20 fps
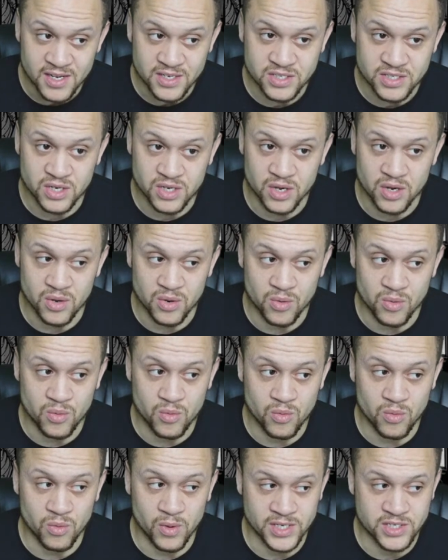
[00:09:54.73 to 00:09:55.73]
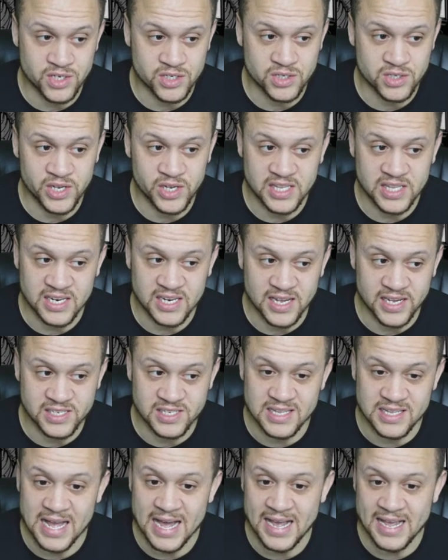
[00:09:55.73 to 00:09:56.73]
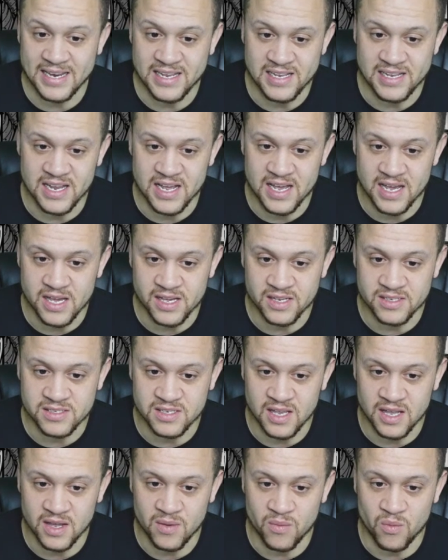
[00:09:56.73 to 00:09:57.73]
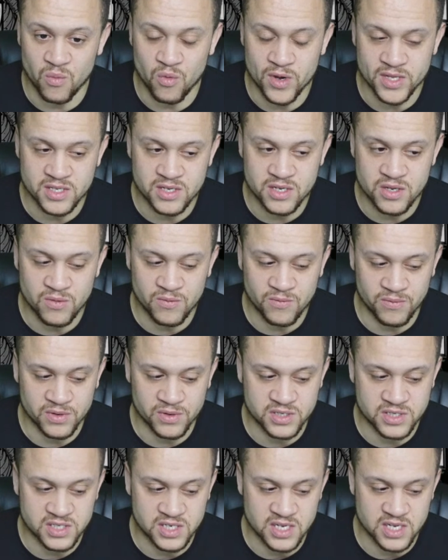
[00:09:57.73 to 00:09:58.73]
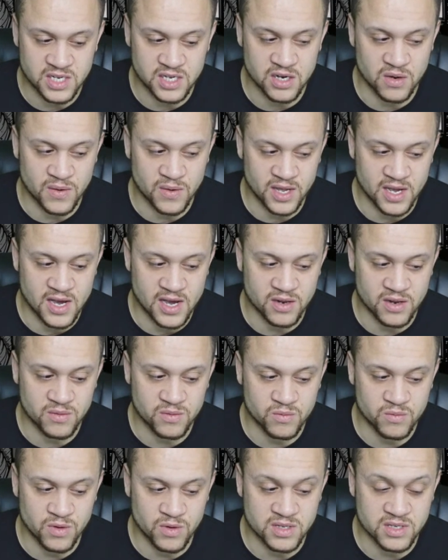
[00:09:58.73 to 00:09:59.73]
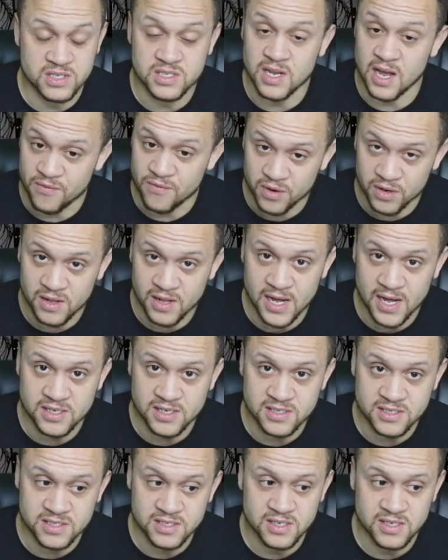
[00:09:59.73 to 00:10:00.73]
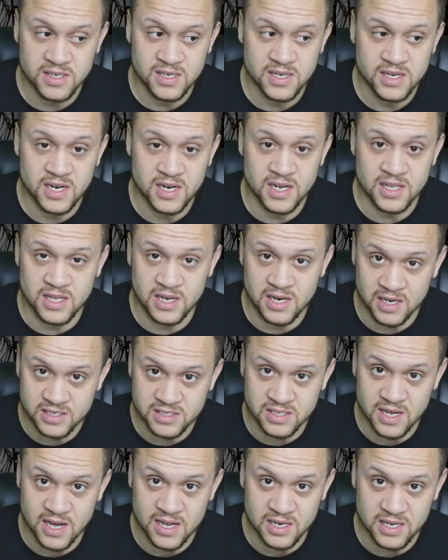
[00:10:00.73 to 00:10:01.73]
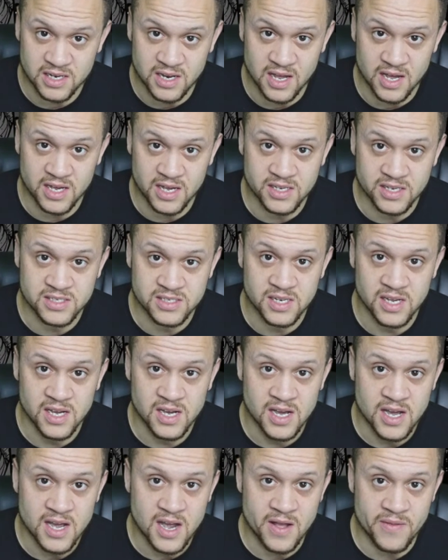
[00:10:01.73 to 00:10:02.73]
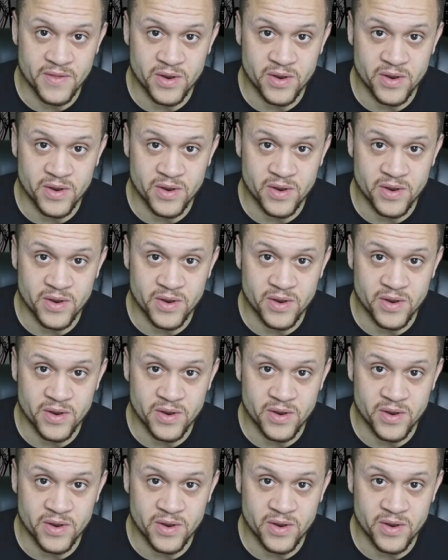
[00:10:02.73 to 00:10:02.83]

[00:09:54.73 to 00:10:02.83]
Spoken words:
So let's just look at the next 90 days. Like, what do you foresee going on with Cypherglass in the next 90 days? And